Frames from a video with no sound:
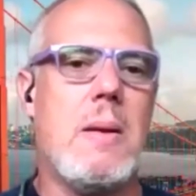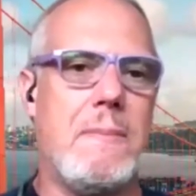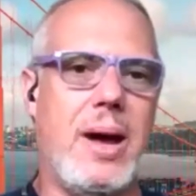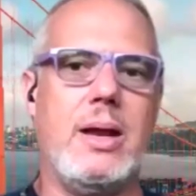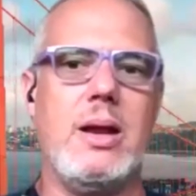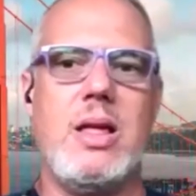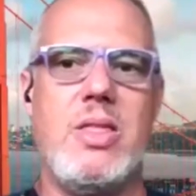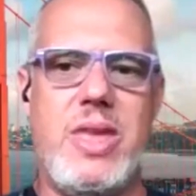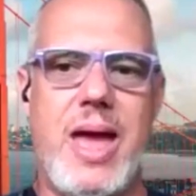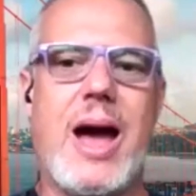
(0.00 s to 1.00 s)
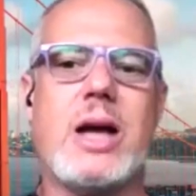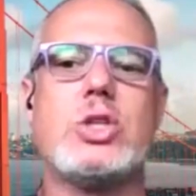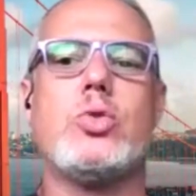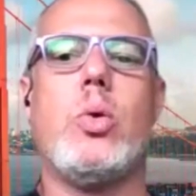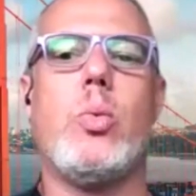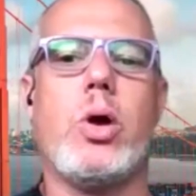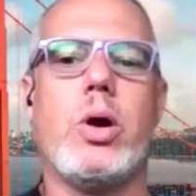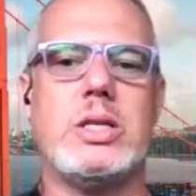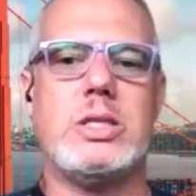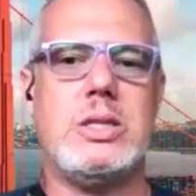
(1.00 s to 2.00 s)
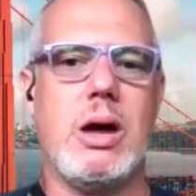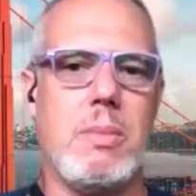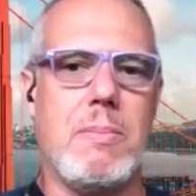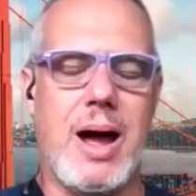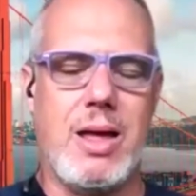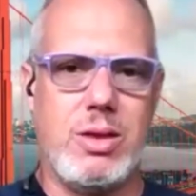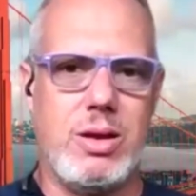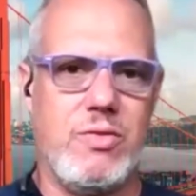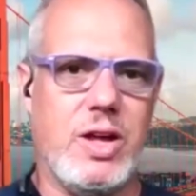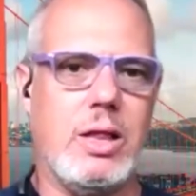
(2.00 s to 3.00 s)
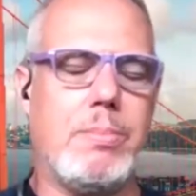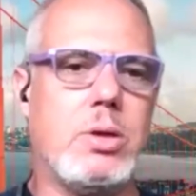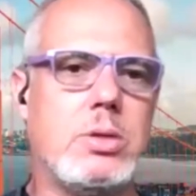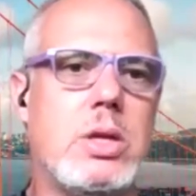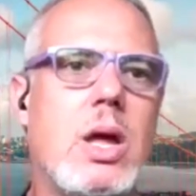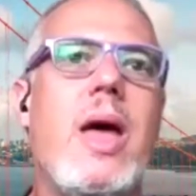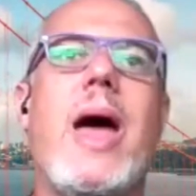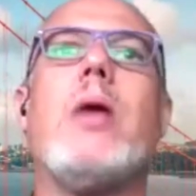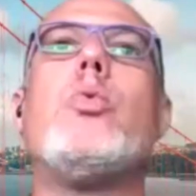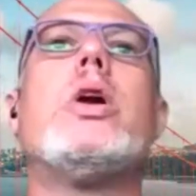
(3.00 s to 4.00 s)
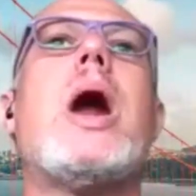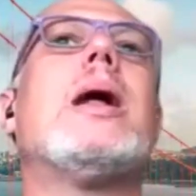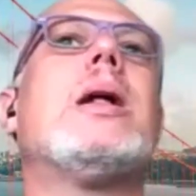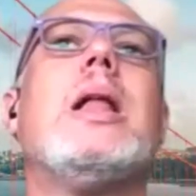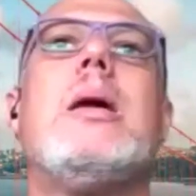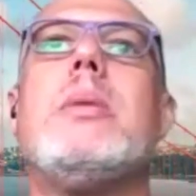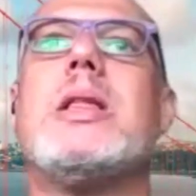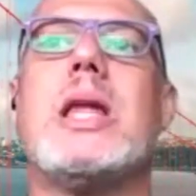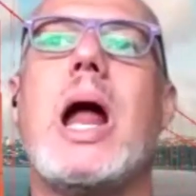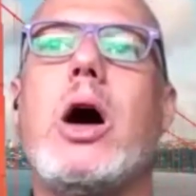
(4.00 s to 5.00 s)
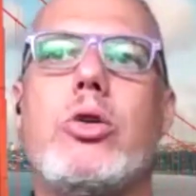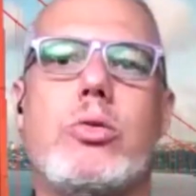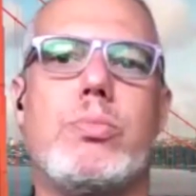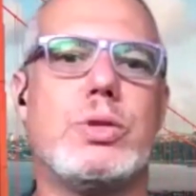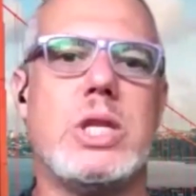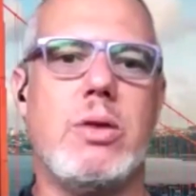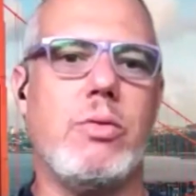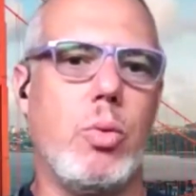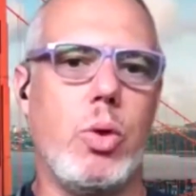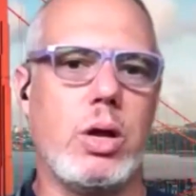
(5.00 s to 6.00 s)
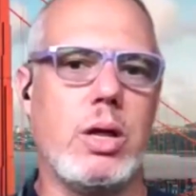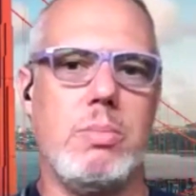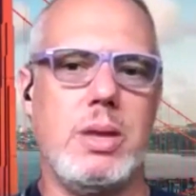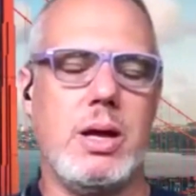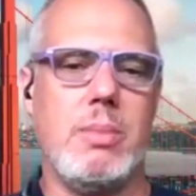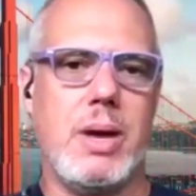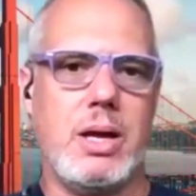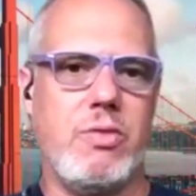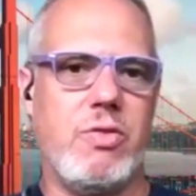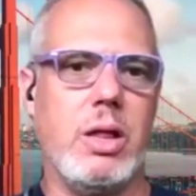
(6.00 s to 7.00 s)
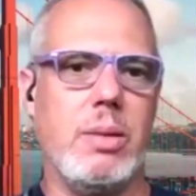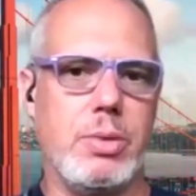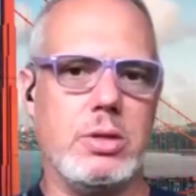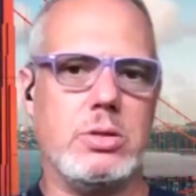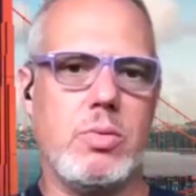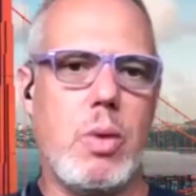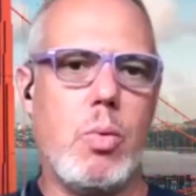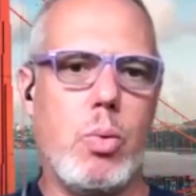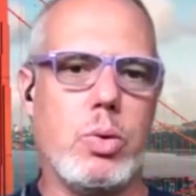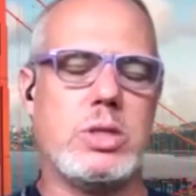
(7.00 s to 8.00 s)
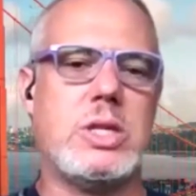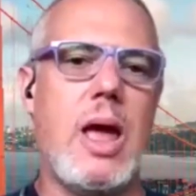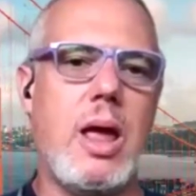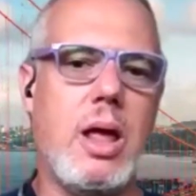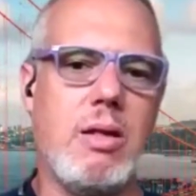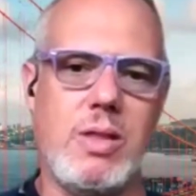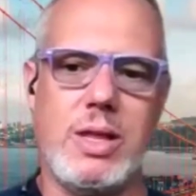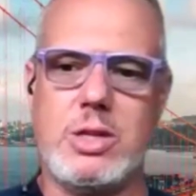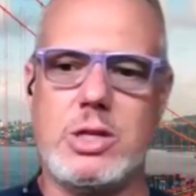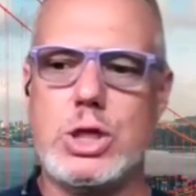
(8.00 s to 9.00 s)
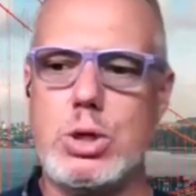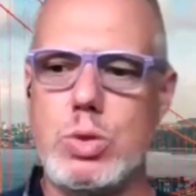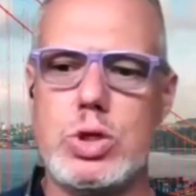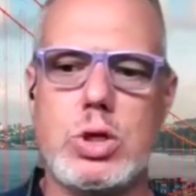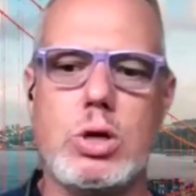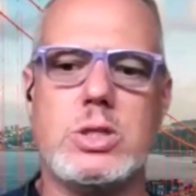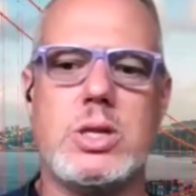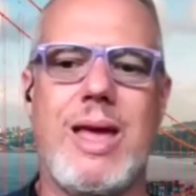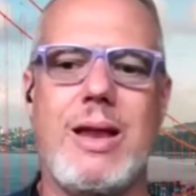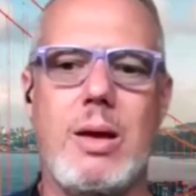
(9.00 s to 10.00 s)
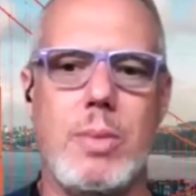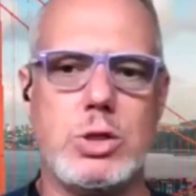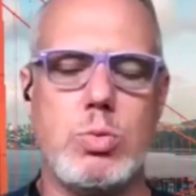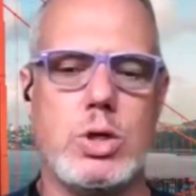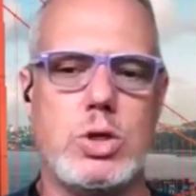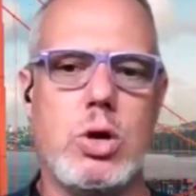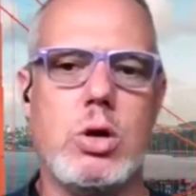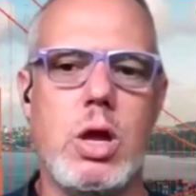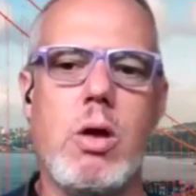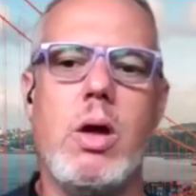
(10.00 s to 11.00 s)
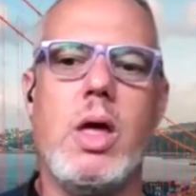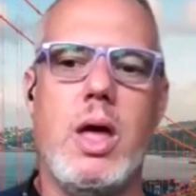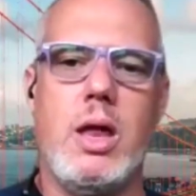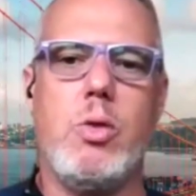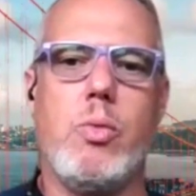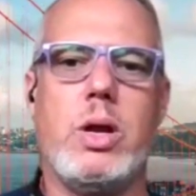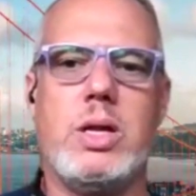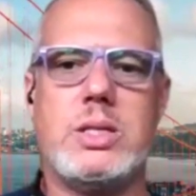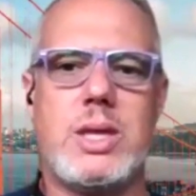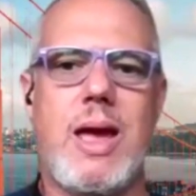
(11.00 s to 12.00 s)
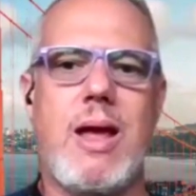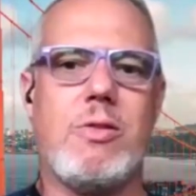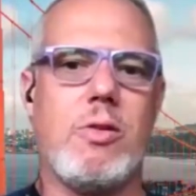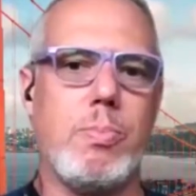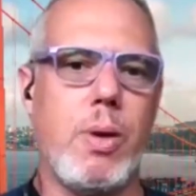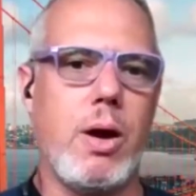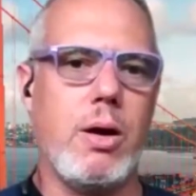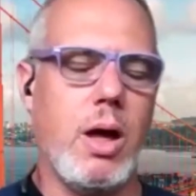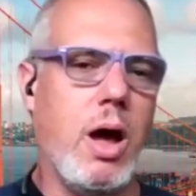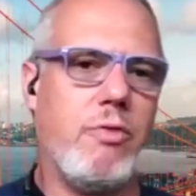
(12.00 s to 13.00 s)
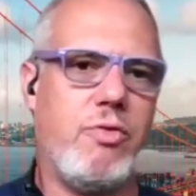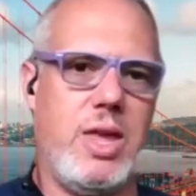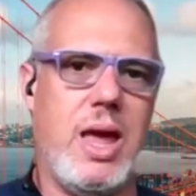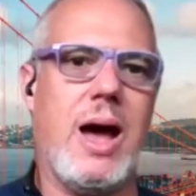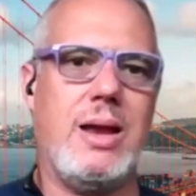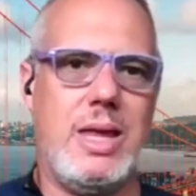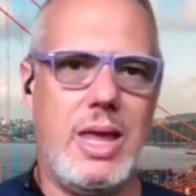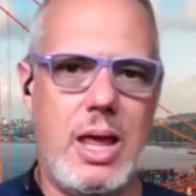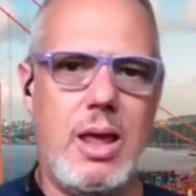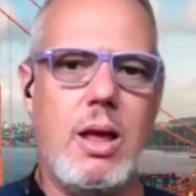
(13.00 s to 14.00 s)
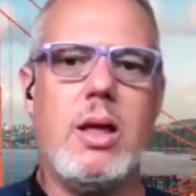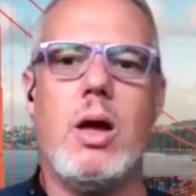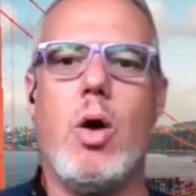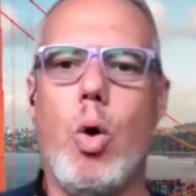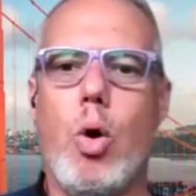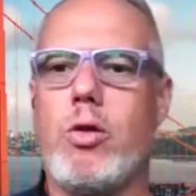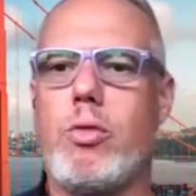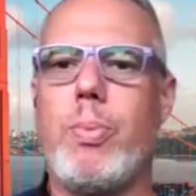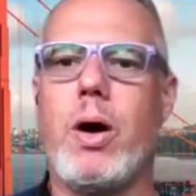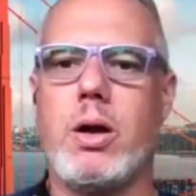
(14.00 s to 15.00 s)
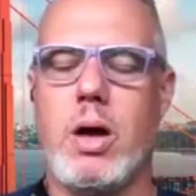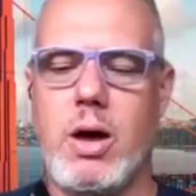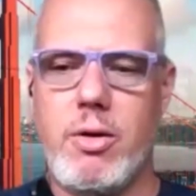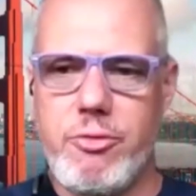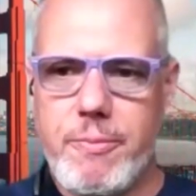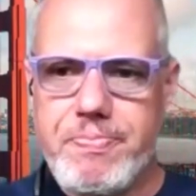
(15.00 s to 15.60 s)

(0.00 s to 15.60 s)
But the actual work is done by the developers, and we're not claiming that 100% of the work can be done by developers, right? What we're saying is, let's assume you start scanning much, much earlier, and you're running scans as part of the IDE or as part of